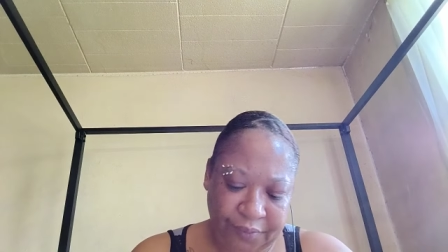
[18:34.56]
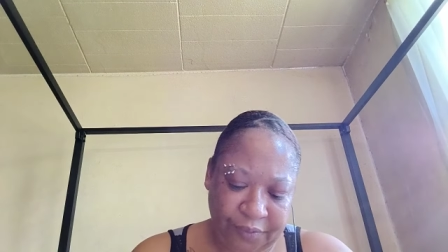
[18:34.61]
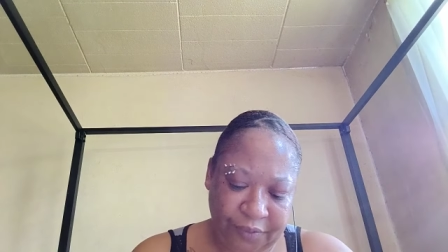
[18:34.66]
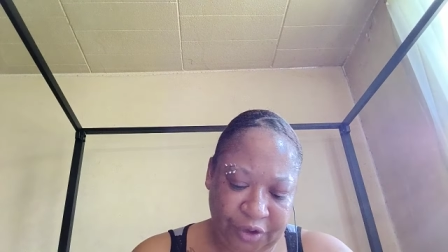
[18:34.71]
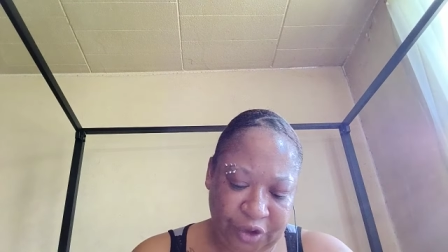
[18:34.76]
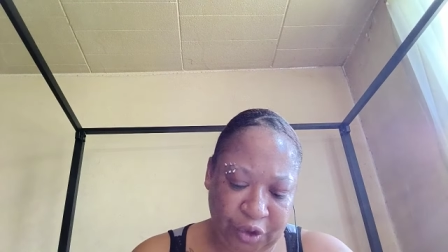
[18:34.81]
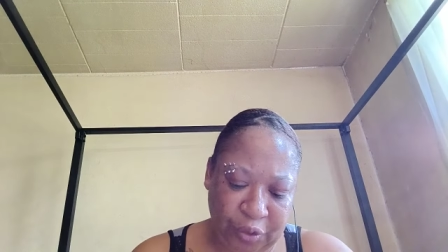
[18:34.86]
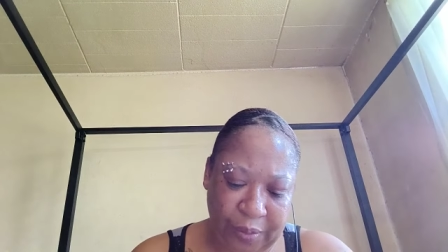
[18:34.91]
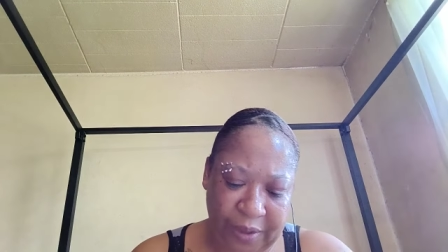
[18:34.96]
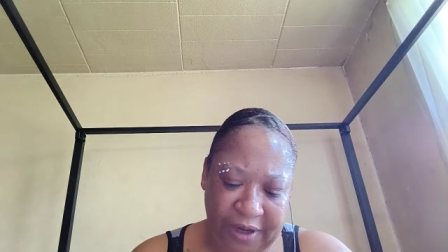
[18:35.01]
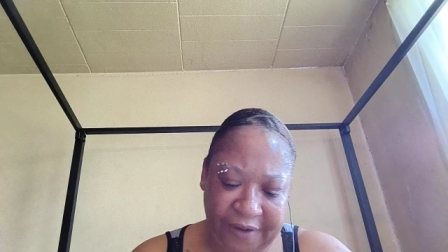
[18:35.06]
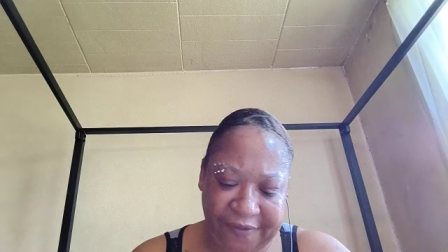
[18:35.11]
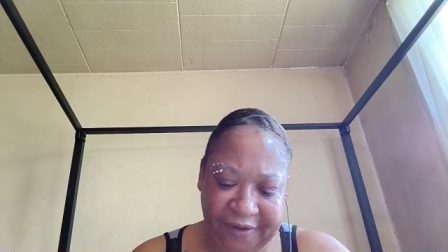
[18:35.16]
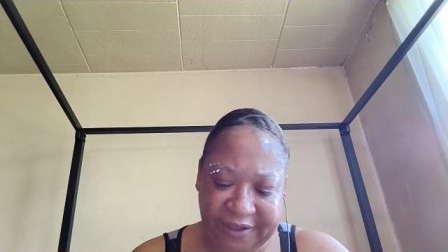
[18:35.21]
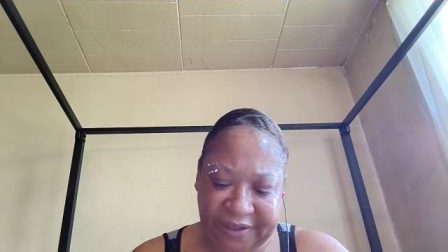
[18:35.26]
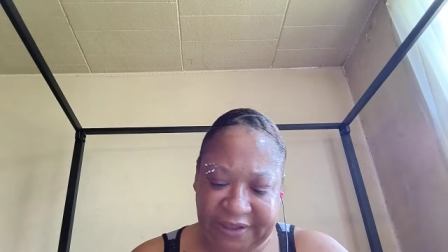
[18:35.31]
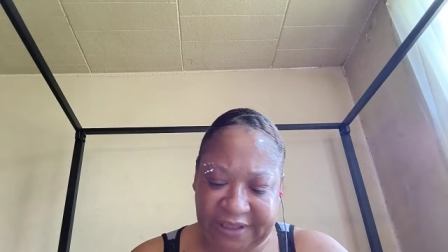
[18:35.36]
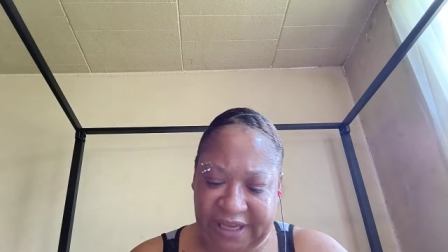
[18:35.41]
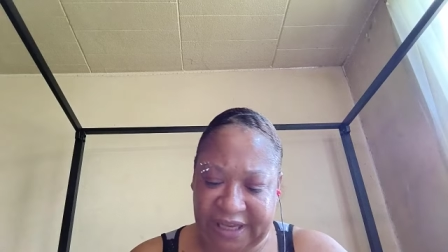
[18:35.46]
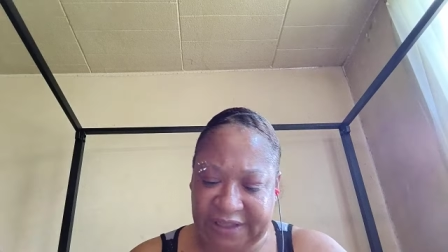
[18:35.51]
Too many
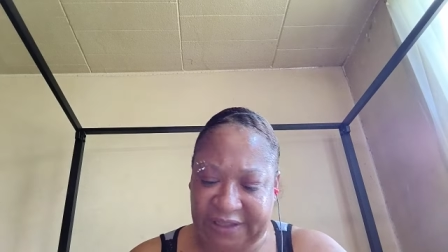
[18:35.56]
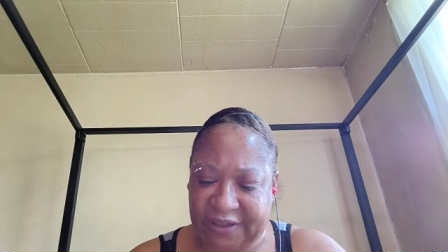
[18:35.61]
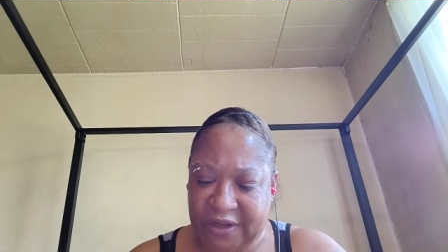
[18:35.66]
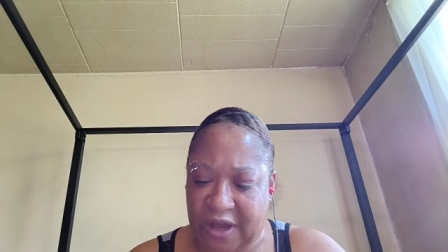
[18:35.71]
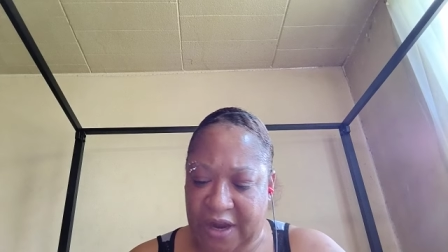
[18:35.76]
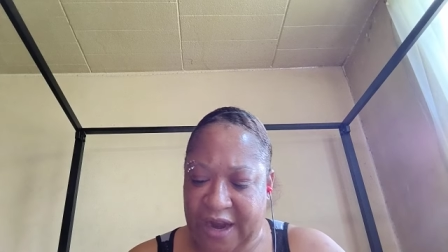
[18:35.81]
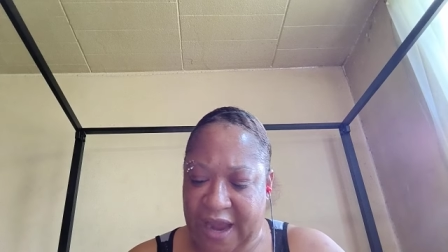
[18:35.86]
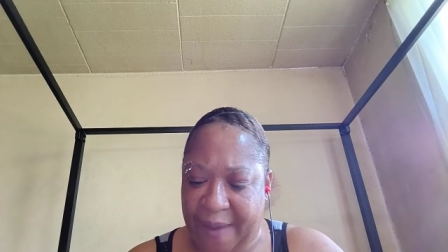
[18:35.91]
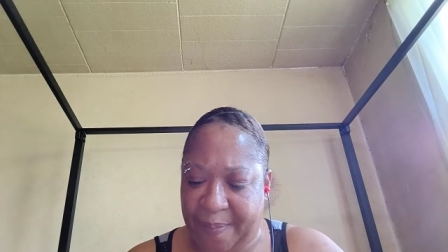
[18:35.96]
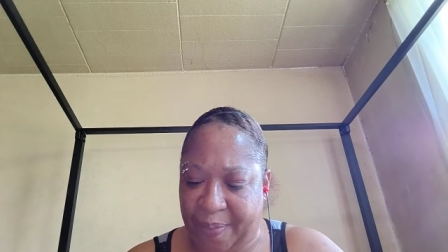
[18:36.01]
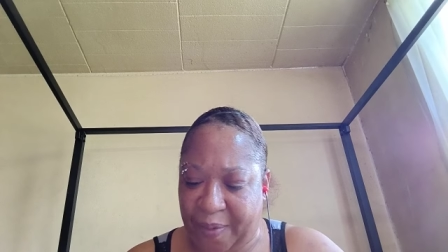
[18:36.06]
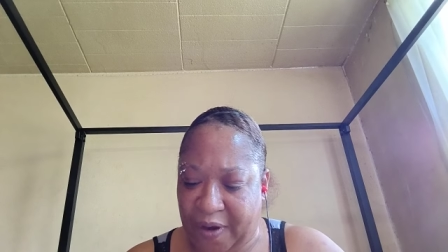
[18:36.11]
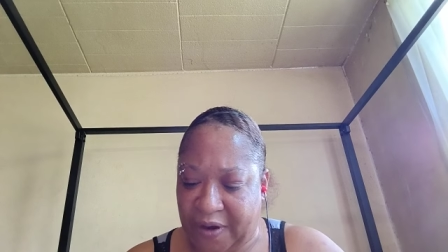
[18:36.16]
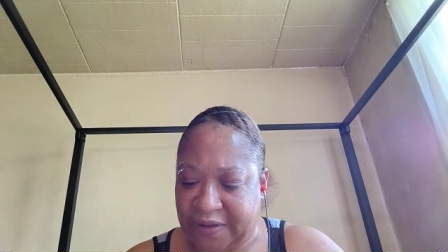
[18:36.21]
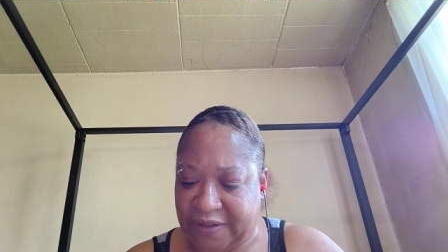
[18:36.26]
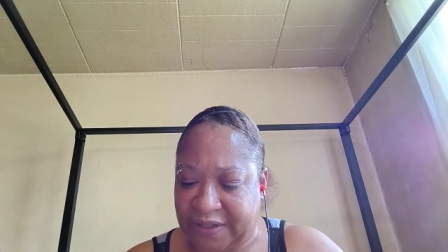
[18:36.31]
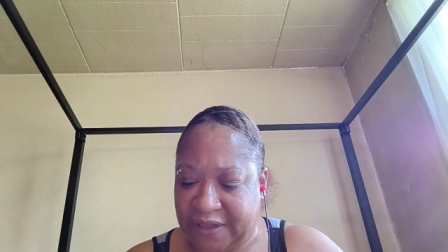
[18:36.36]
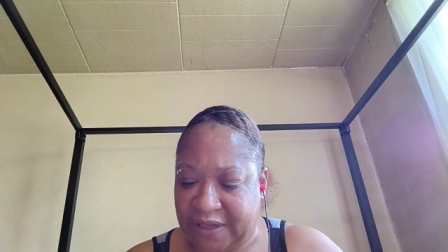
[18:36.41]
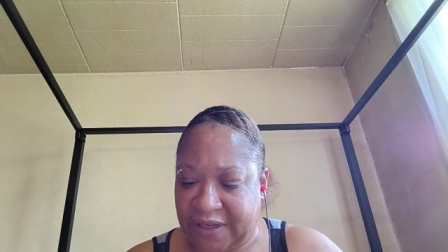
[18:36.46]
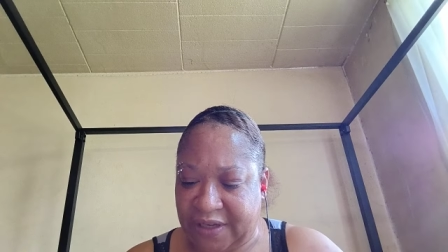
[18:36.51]
receipts on that
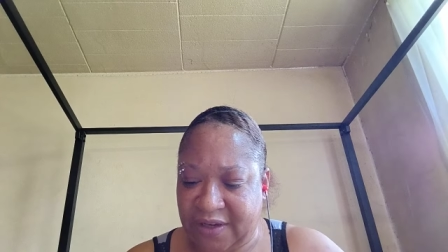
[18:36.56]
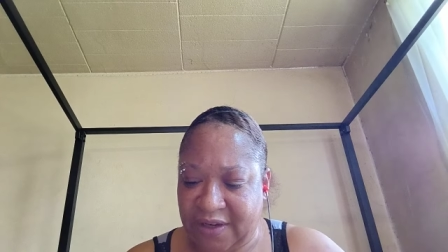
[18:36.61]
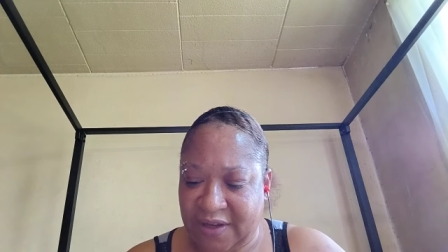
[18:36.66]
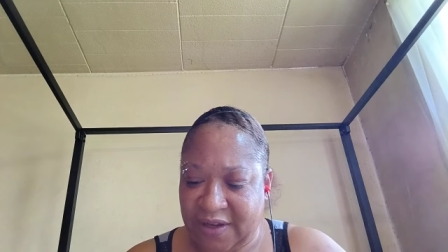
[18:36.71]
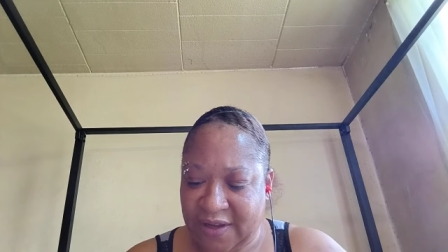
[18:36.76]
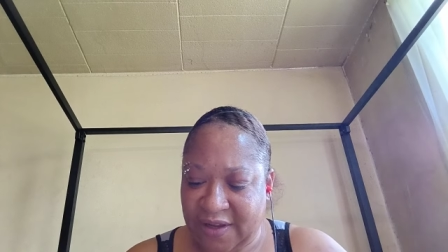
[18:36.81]
person.